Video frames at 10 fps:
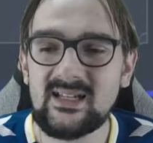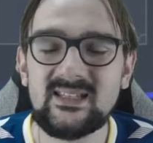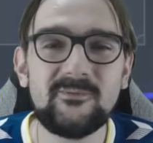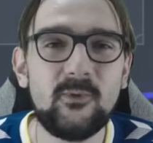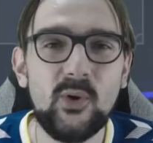
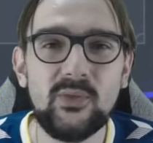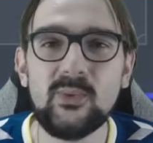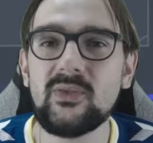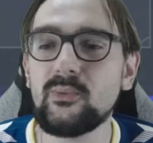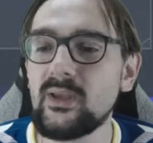It's a
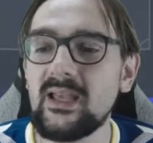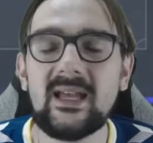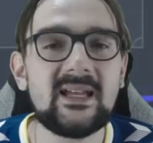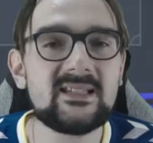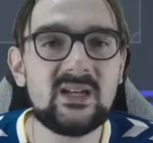4-3-3.
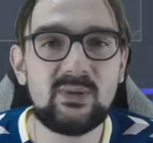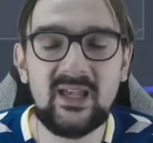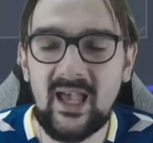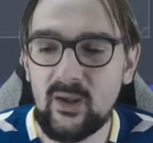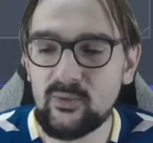It's going to be
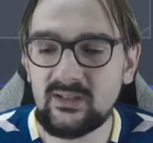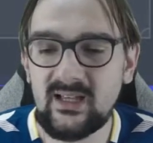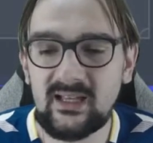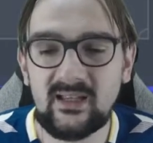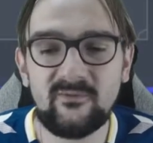
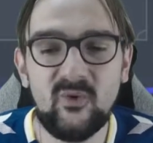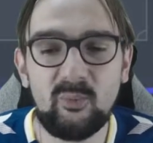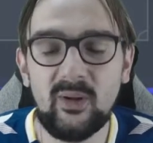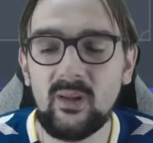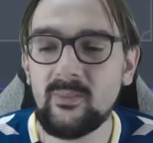counter-attacking
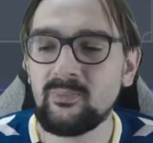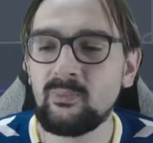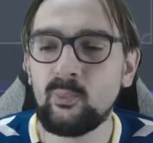football.